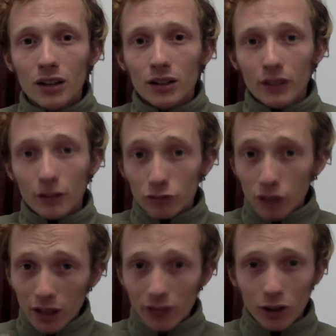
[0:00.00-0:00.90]
They're
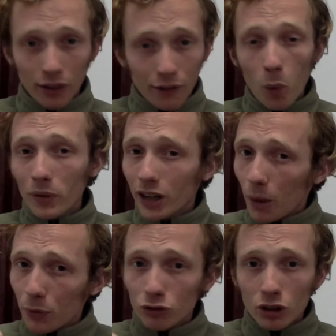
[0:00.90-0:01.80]
really start; they've opened up,
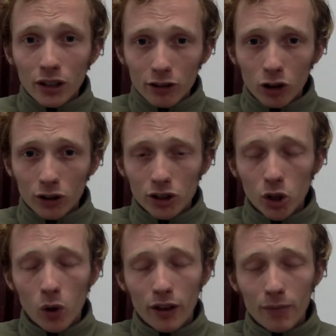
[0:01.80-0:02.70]
they're really starting to show
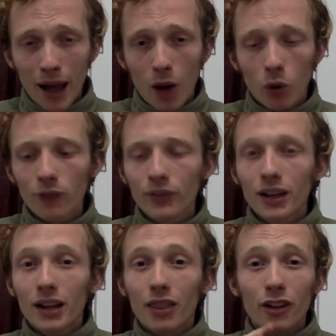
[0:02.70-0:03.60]
their power.
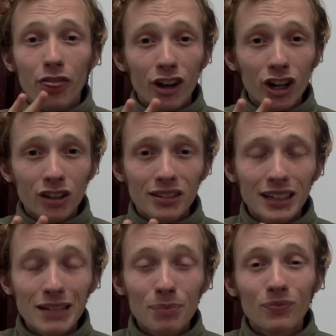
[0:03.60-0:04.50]
The third
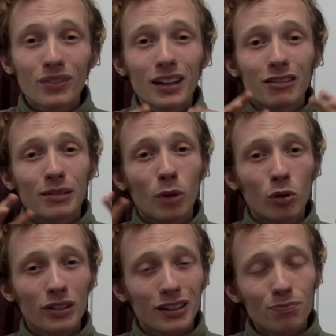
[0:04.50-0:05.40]
steep is the most,
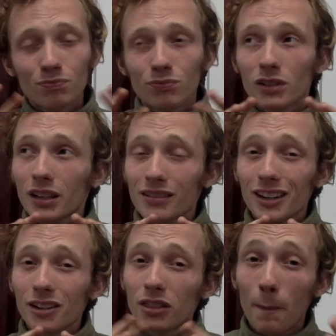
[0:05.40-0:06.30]
is
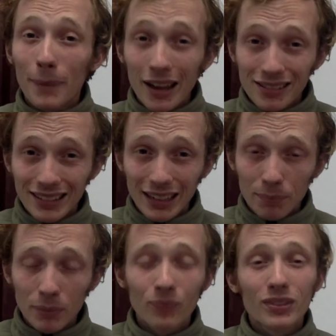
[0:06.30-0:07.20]
considered the best steep.
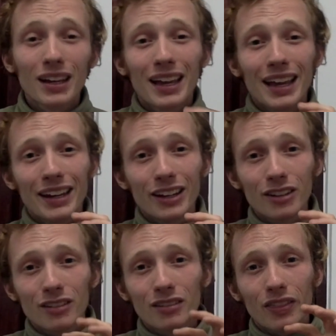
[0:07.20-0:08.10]
It
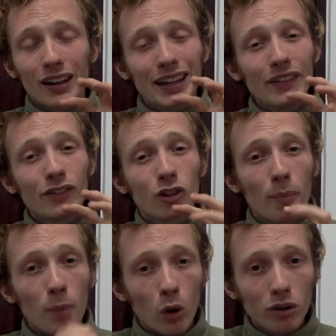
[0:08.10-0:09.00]
is, the leaves are the
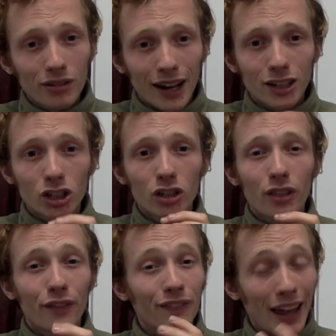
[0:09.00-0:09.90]
most centered, the
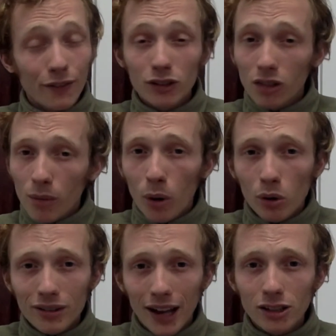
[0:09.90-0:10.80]
flavor's the most
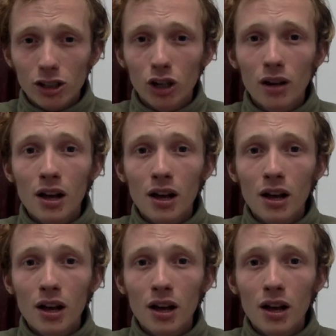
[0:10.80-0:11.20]
centered.